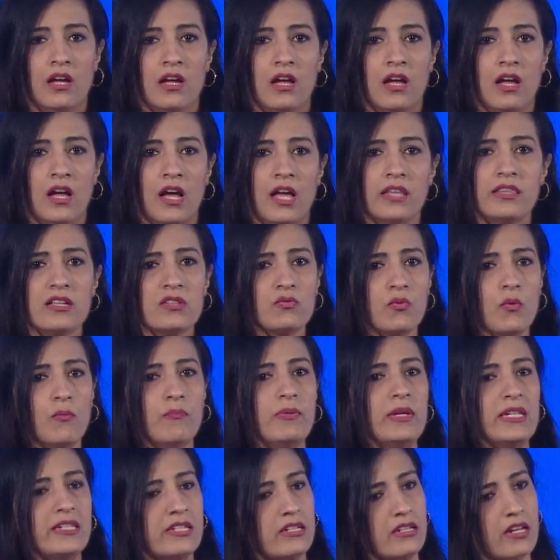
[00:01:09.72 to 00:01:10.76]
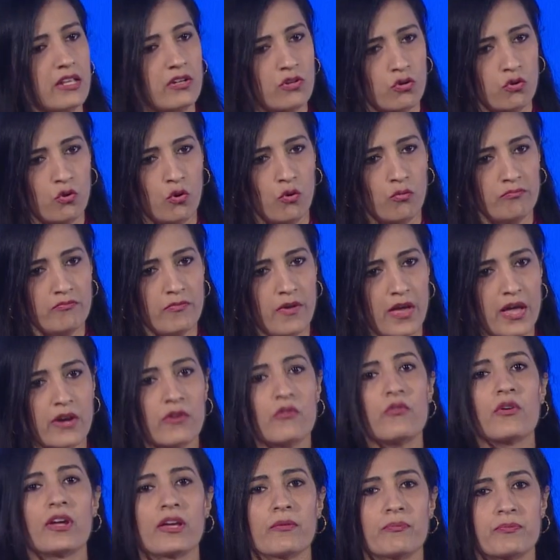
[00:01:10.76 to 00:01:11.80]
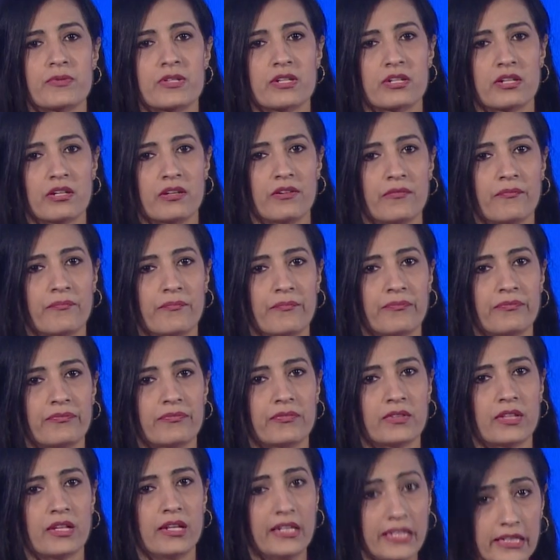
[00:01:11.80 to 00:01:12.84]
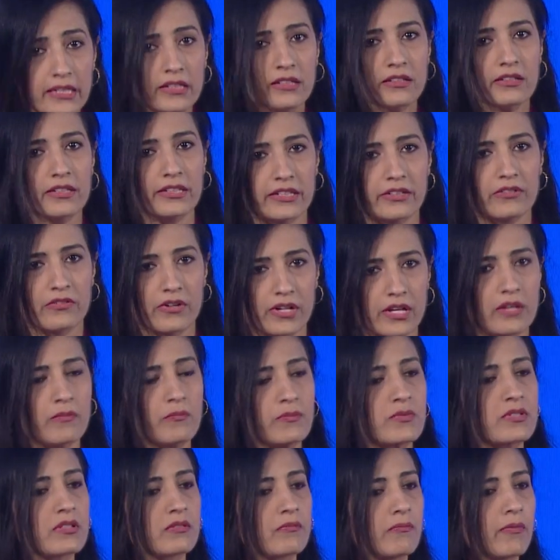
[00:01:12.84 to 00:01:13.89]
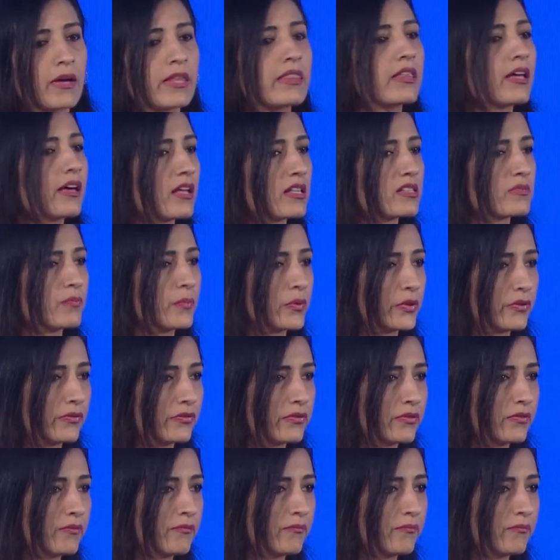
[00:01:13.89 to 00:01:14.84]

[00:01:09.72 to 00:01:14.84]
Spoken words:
Others were beaten at home and raped, legally raped by their husbands.